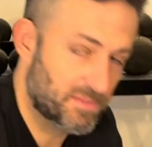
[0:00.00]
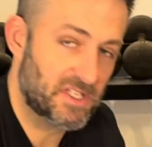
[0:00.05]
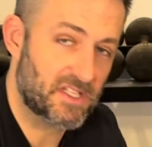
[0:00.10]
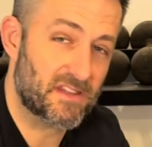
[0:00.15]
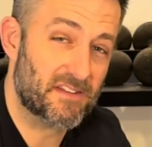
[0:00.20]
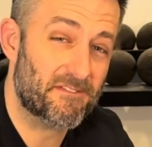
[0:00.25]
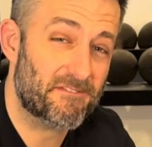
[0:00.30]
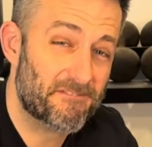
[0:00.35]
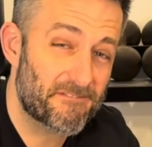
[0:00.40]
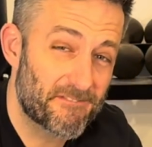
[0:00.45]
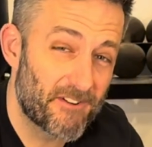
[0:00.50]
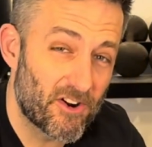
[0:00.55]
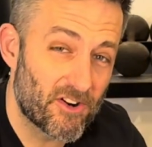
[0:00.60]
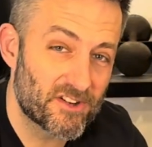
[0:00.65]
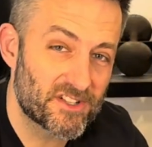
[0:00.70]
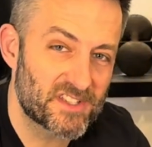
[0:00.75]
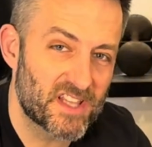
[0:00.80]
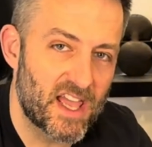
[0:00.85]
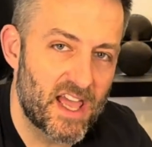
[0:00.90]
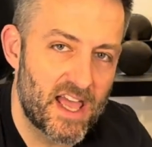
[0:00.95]
be the
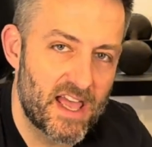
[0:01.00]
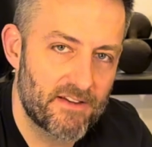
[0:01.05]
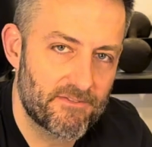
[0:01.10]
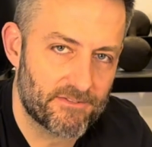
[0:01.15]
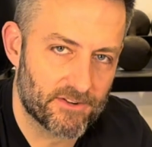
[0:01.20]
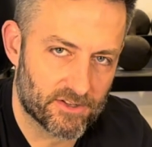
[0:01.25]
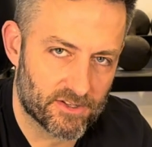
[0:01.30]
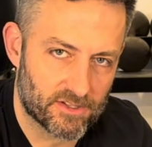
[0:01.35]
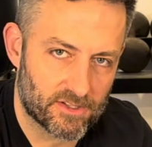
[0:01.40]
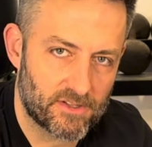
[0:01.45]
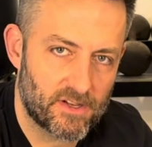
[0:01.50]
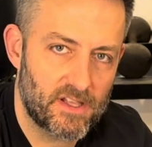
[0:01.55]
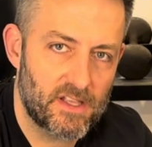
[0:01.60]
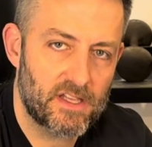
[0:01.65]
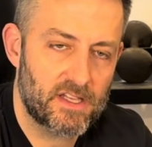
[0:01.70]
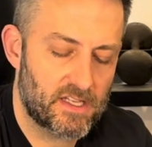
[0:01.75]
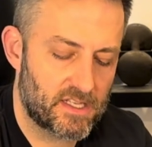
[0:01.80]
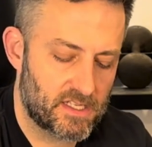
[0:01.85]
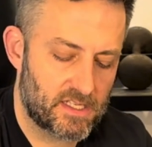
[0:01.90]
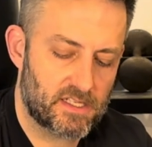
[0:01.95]
first ever
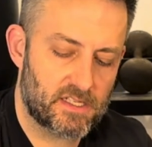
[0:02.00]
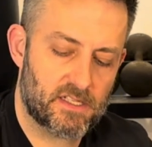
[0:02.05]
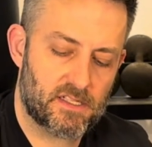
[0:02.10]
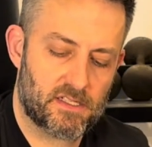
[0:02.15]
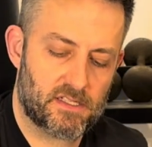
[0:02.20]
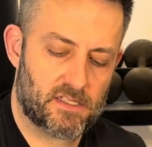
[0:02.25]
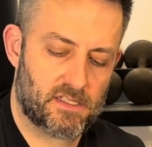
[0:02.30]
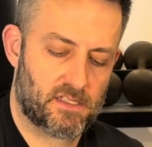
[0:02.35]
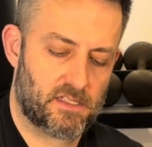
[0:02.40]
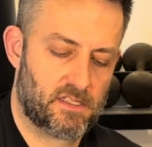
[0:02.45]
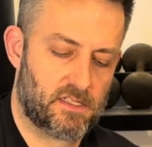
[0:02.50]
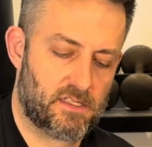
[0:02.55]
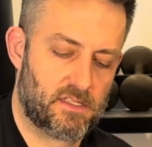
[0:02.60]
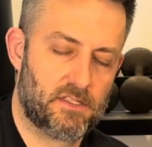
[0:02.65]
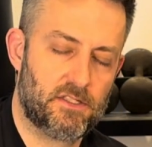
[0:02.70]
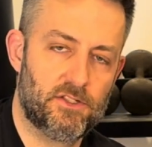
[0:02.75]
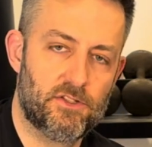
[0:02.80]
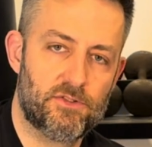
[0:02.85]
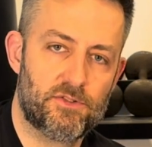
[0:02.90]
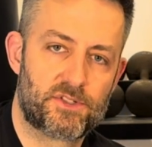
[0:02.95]

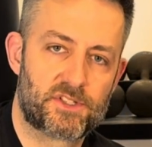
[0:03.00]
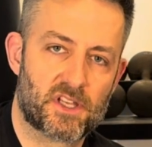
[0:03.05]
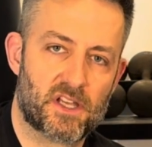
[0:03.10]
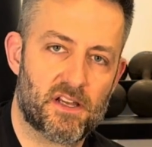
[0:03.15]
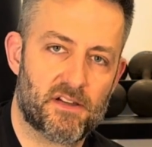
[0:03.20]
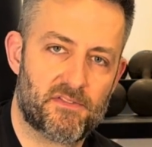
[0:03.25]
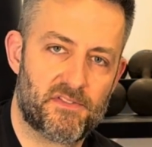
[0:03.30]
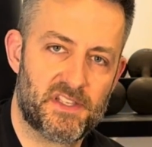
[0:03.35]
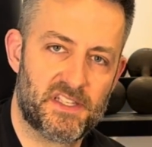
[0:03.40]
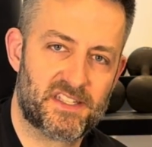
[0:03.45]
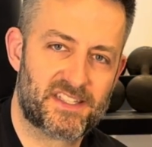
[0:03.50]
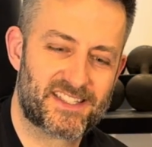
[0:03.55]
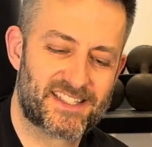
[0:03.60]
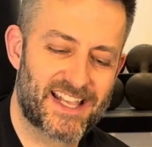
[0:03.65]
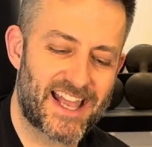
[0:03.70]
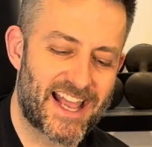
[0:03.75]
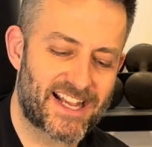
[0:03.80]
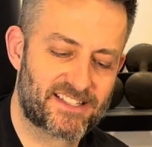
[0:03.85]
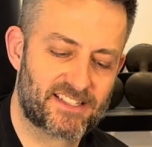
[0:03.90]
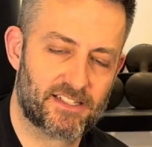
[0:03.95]
use of the
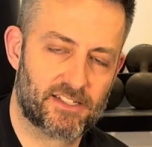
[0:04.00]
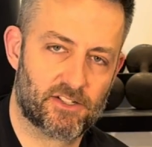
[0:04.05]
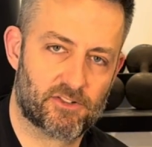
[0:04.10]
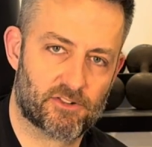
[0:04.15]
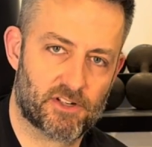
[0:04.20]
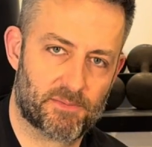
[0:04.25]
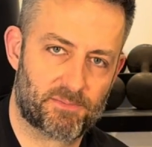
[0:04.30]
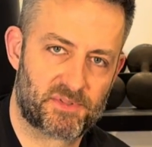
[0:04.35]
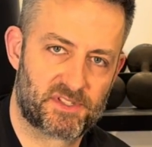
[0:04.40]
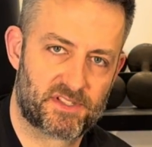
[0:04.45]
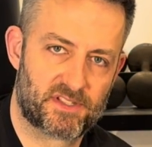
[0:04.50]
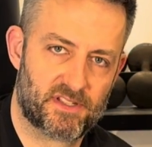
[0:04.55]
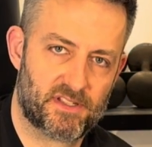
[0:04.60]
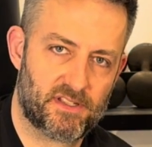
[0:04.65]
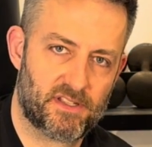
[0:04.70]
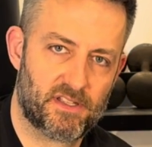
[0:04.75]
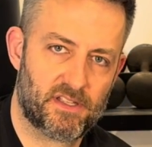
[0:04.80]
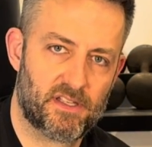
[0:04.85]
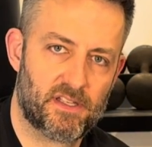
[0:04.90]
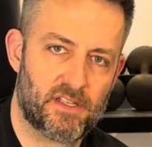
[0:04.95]
Saxon grips
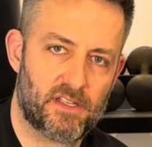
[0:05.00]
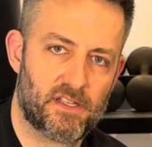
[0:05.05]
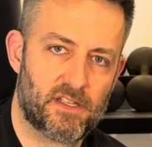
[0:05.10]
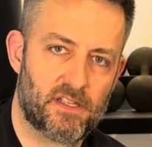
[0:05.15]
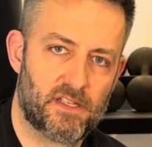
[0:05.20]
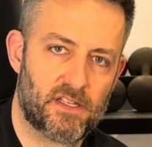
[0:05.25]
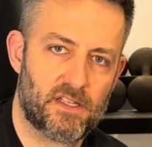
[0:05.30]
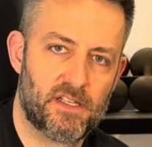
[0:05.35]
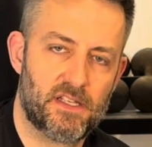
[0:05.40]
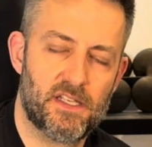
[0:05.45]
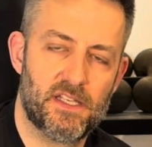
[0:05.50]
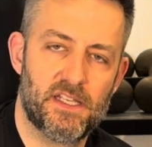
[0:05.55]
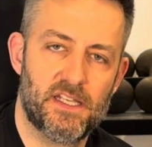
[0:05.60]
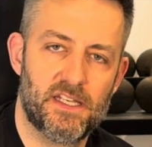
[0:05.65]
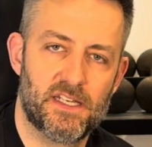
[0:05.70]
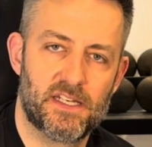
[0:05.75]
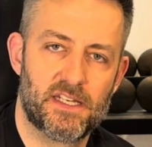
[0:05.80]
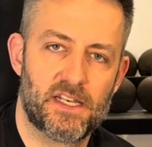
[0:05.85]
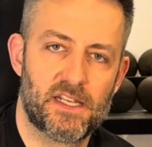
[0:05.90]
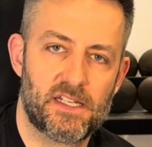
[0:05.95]

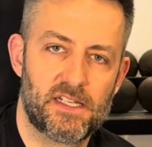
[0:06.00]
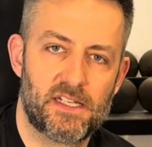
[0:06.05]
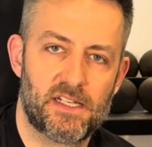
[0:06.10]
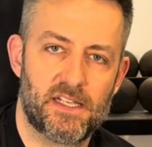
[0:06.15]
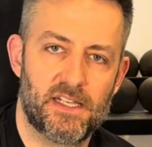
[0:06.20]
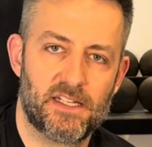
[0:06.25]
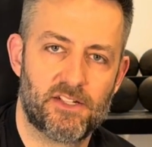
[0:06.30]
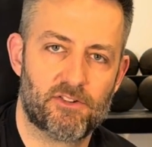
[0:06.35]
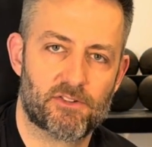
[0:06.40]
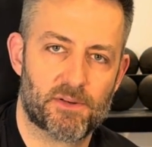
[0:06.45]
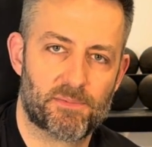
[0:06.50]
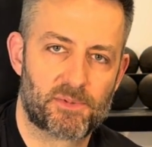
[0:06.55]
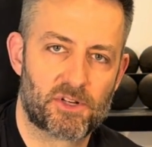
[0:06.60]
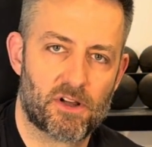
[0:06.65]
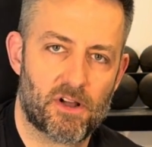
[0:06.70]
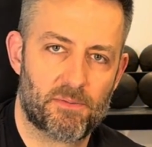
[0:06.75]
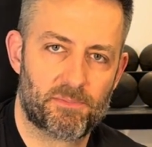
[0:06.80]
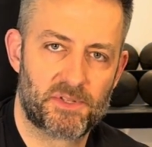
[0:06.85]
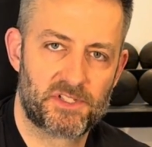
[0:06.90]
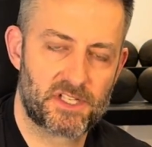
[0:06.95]
in a grip
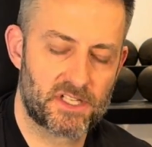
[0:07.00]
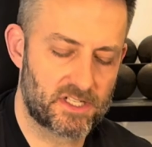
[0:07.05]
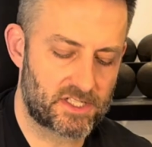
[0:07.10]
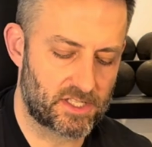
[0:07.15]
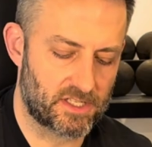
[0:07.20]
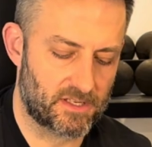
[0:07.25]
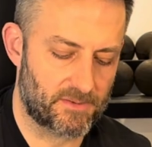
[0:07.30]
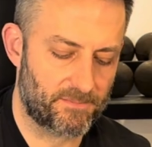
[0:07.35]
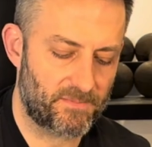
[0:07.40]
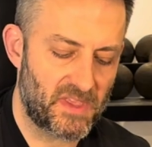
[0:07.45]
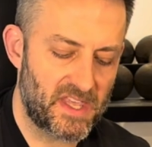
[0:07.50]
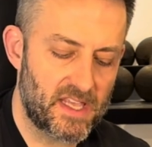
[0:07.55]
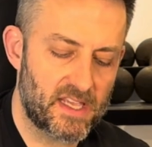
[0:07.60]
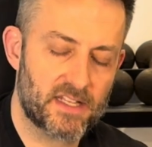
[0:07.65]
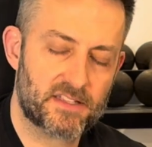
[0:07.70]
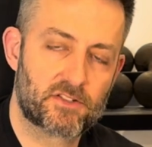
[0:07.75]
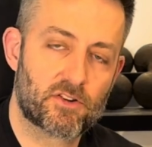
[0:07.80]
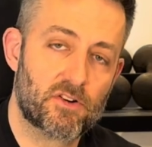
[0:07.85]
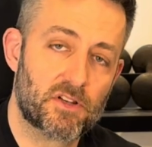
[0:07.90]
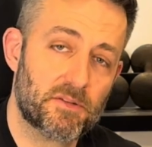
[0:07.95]
competition.
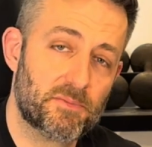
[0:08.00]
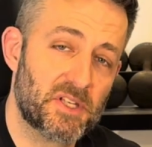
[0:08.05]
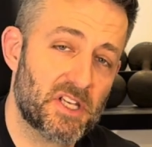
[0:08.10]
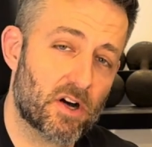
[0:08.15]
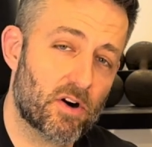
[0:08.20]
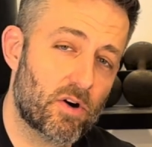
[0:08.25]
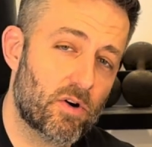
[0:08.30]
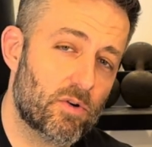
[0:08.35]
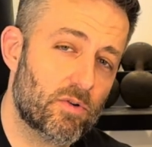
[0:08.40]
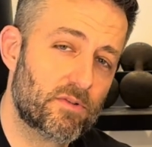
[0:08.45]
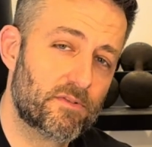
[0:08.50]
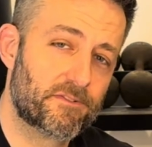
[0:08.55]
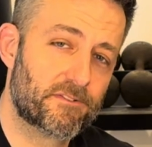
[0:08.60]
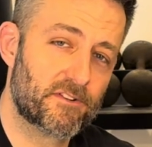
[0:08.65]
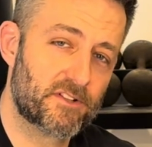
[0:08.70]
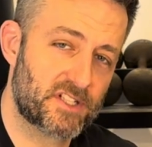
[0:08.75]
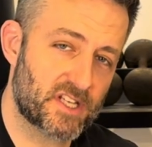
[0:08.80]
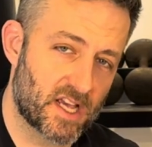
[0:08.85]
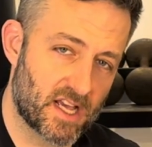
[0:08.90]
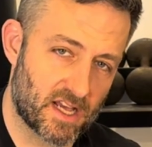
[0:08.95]
It's going to be a hold
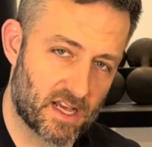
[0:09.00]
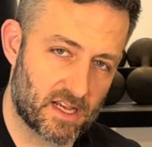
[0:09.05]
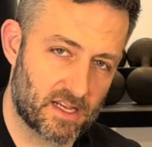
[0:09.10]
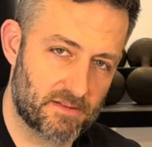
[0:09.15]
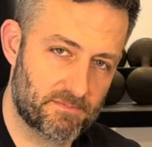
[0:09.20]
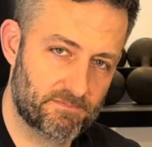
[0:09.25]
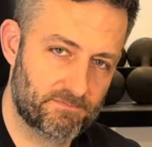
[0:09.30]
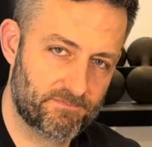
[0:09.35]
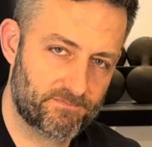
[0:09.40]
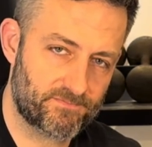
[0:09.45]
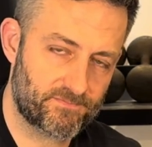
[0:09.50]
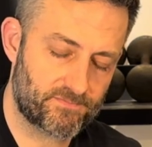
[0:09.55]
for time,